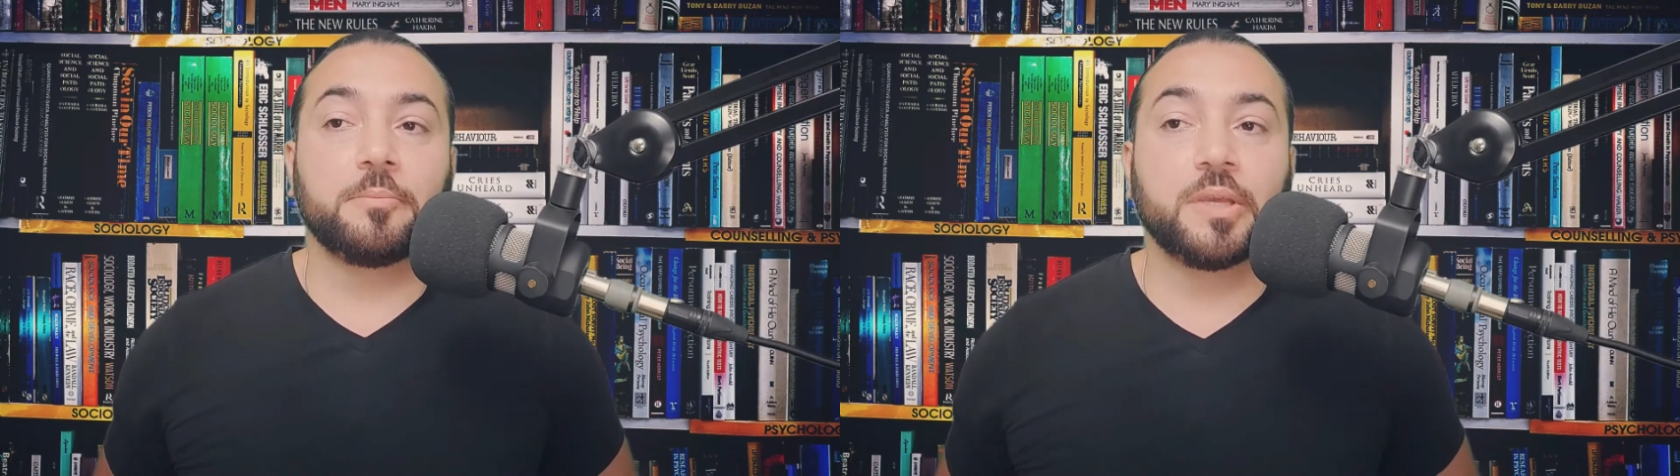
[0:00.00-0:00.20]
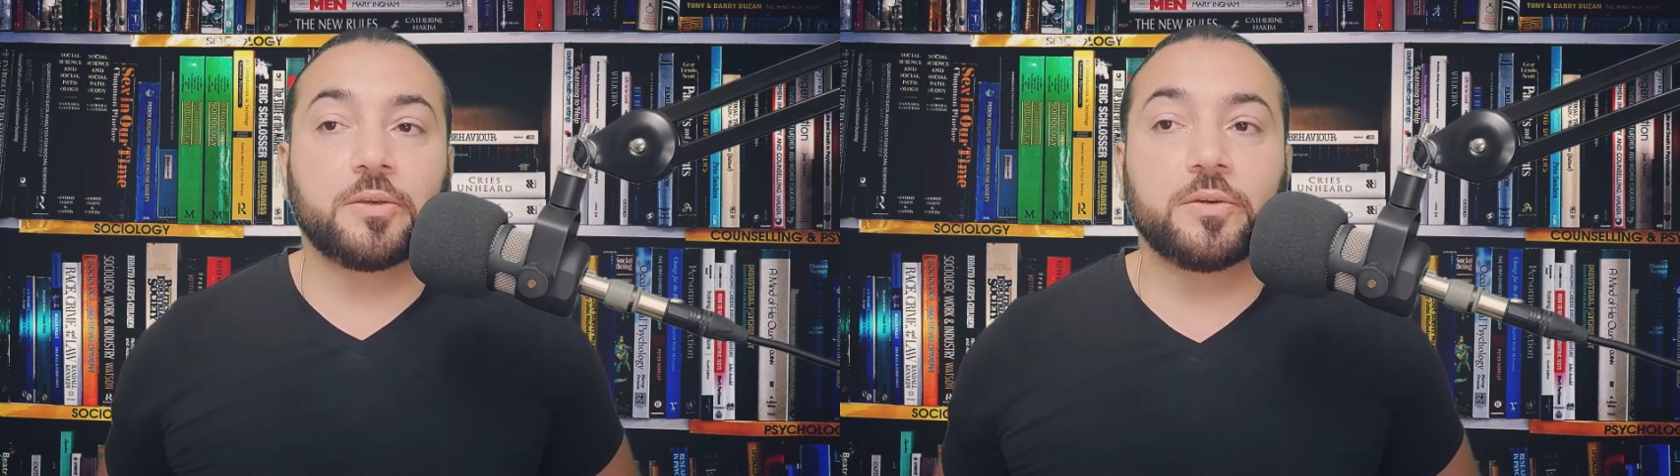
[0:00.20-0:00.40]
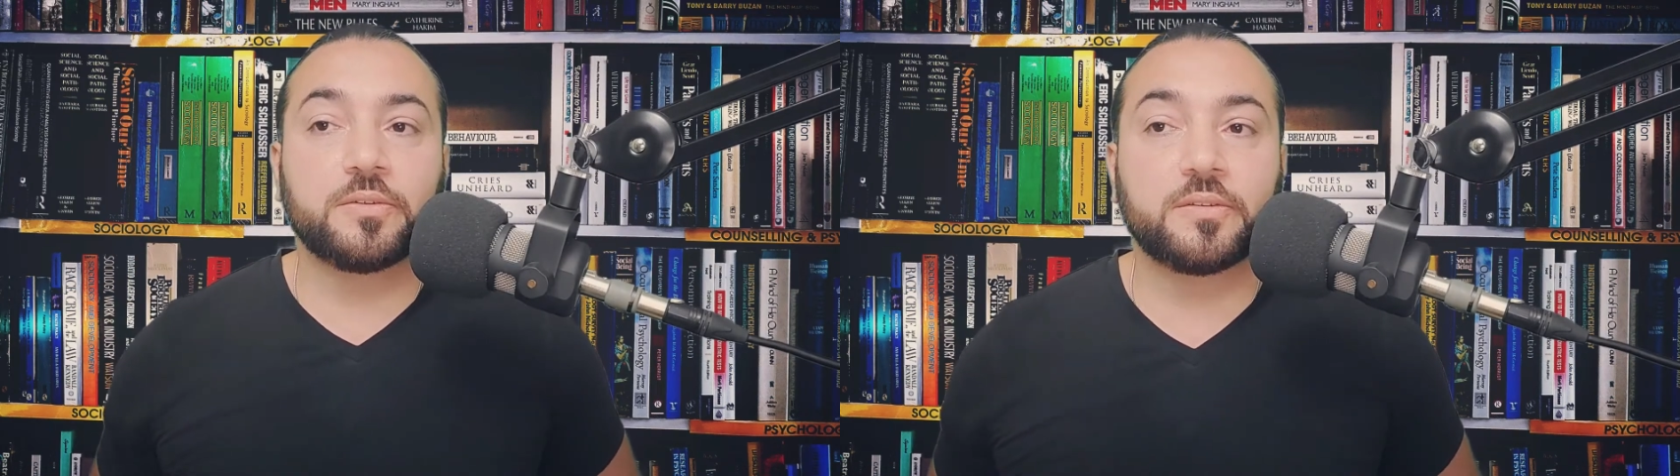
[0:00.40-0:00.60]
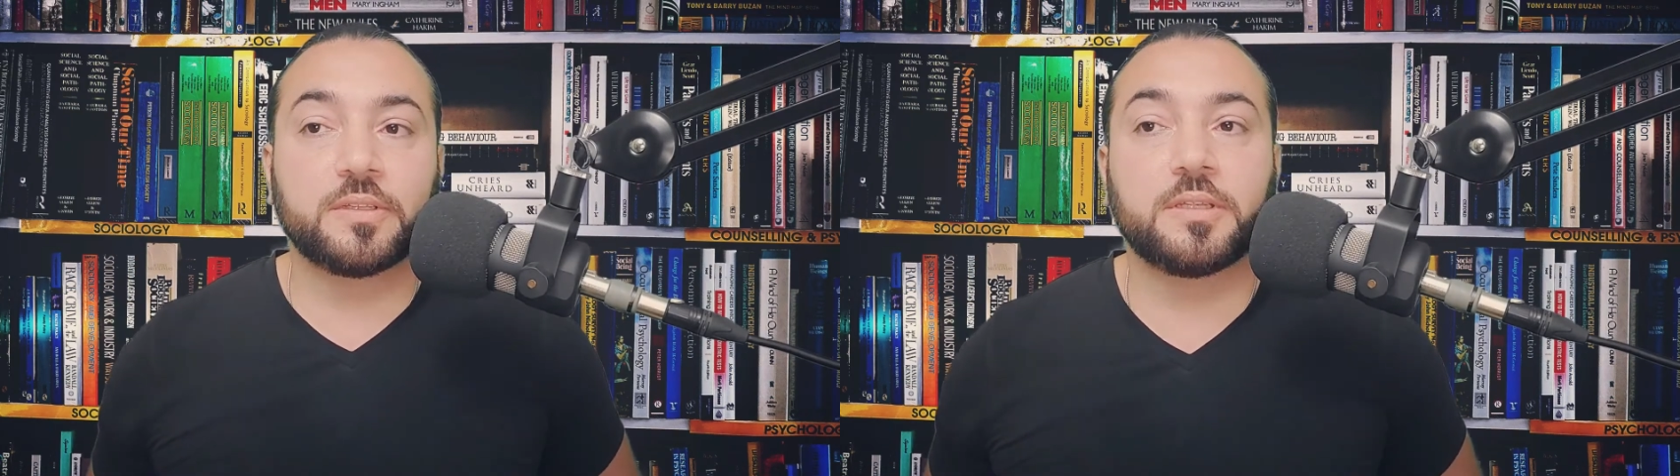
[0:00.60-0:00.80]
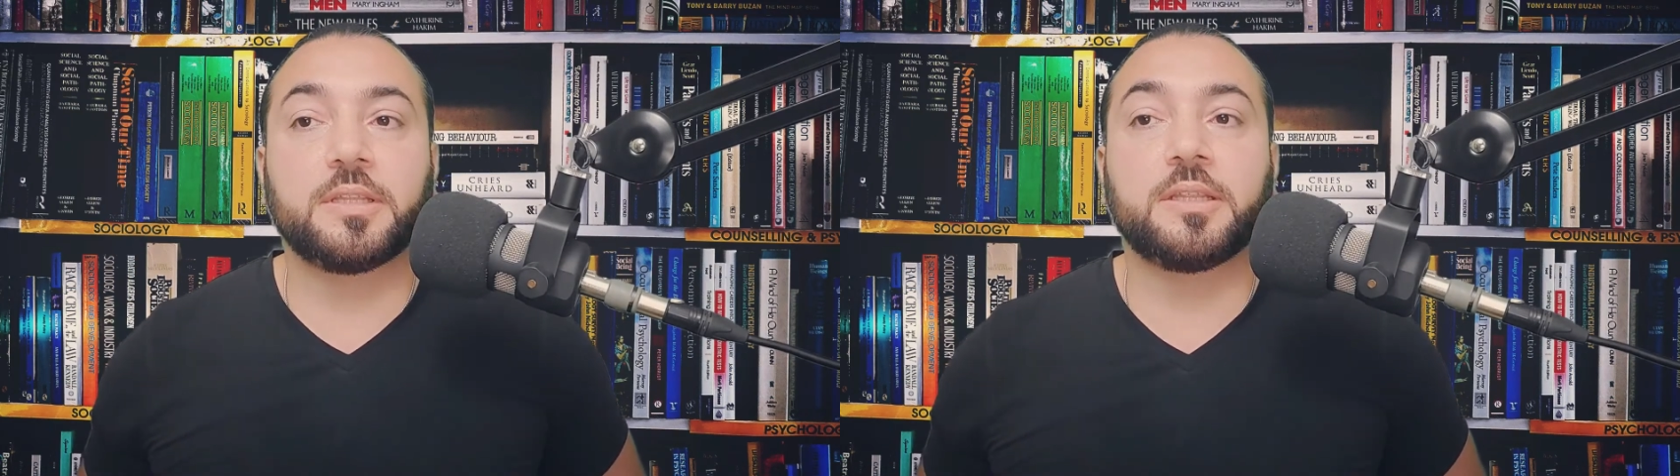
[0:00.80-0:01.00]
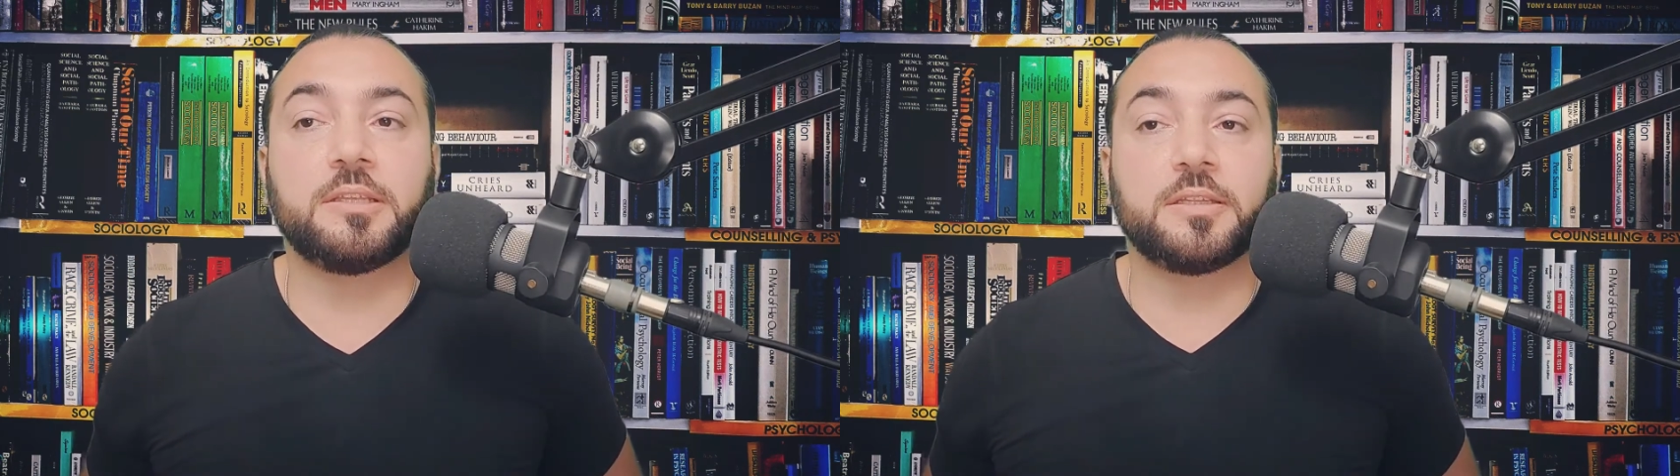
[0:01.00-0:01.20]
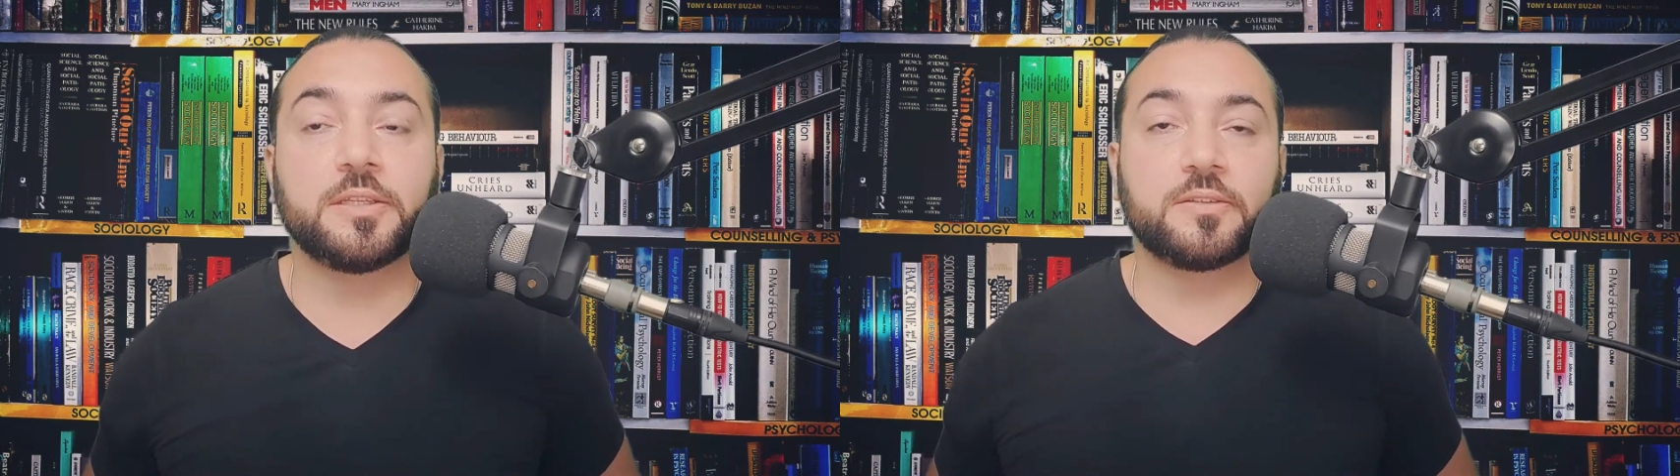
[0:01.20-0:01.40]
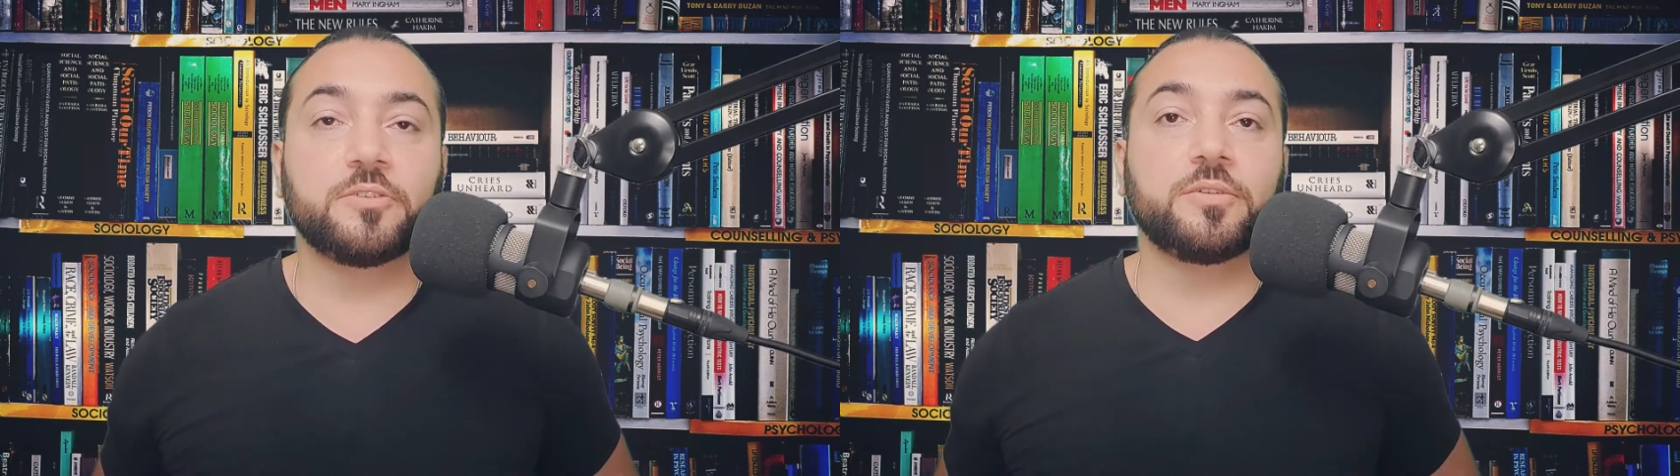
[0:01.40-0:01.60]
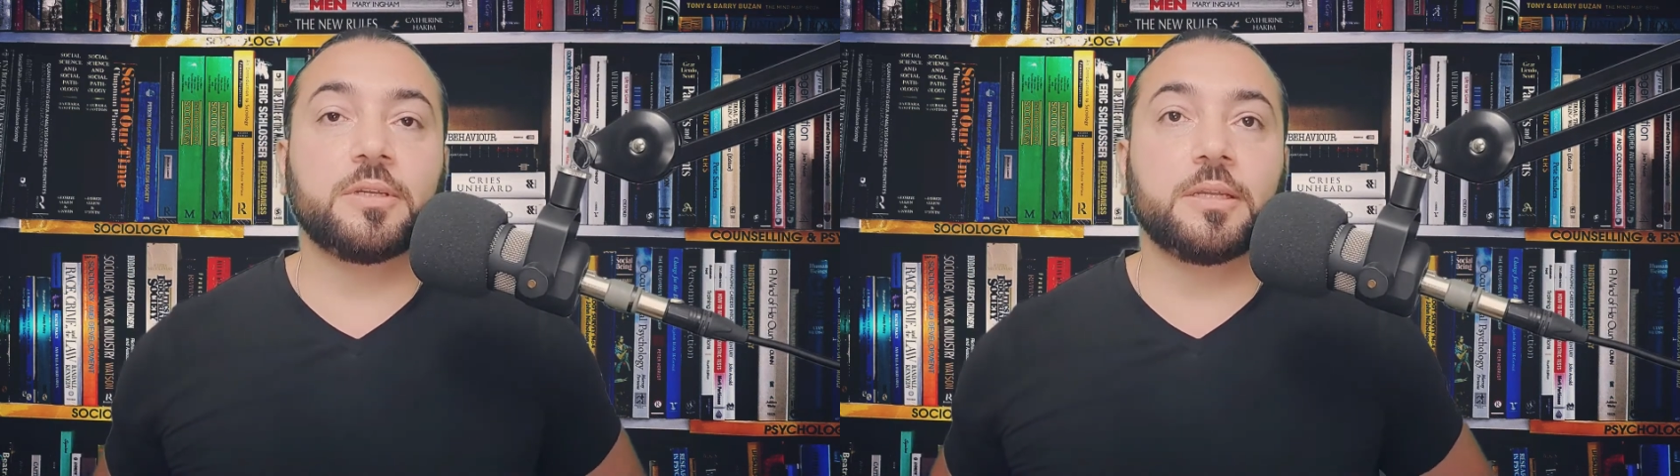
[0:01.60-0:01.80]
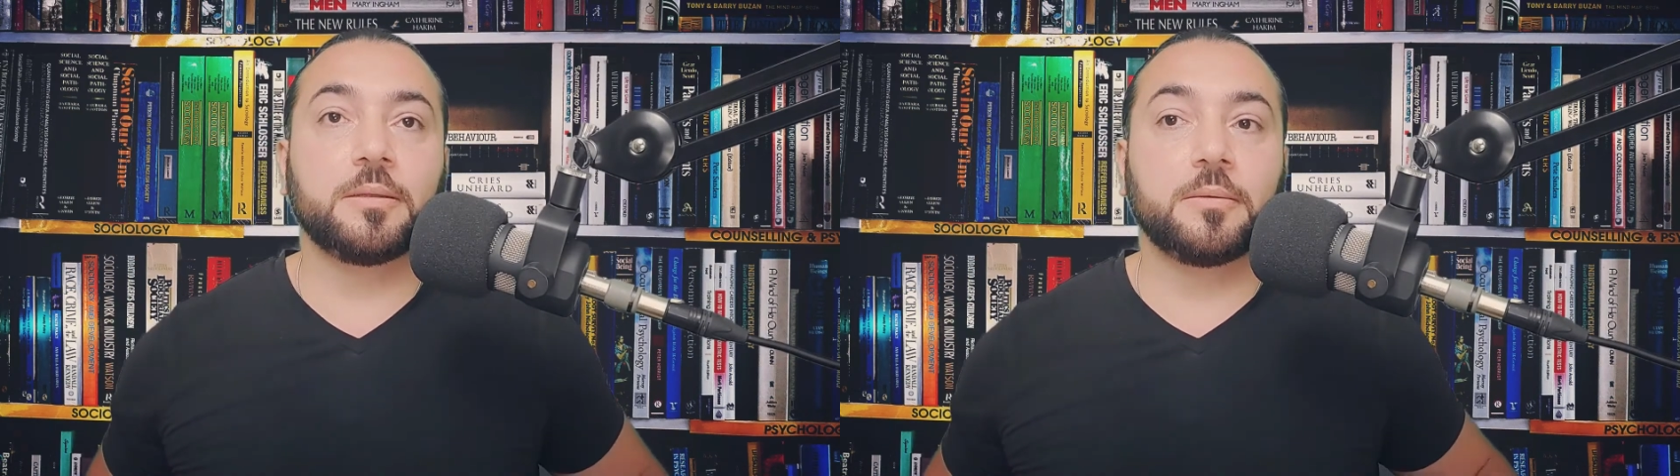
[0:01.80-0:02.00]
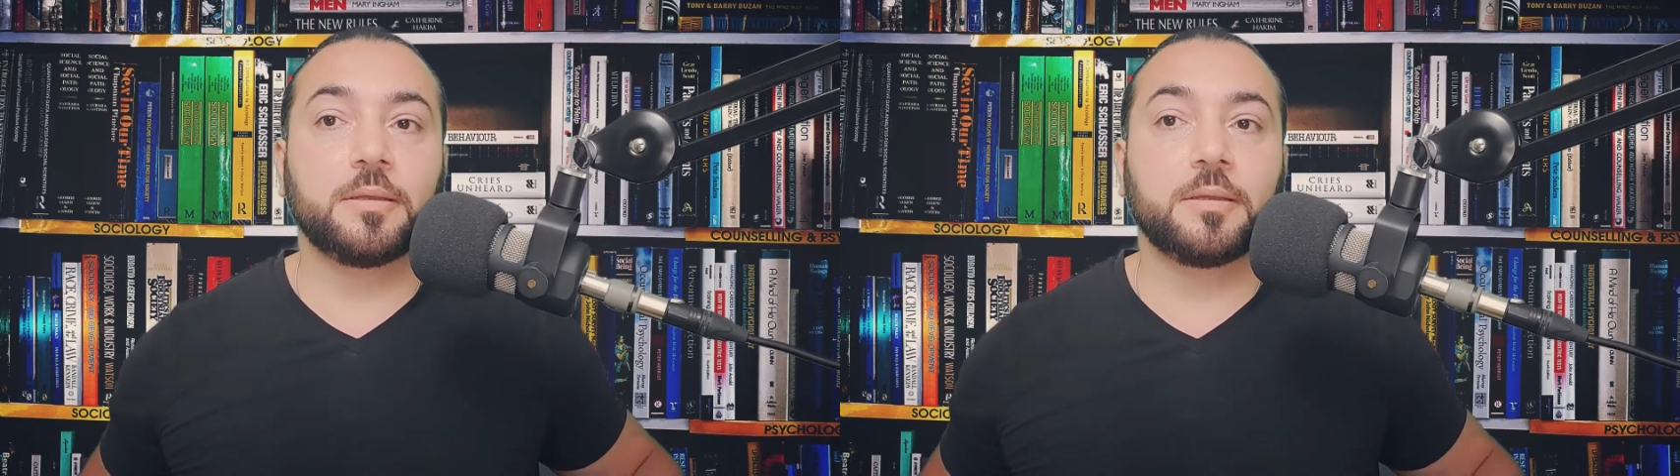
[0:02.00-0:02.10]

because the decision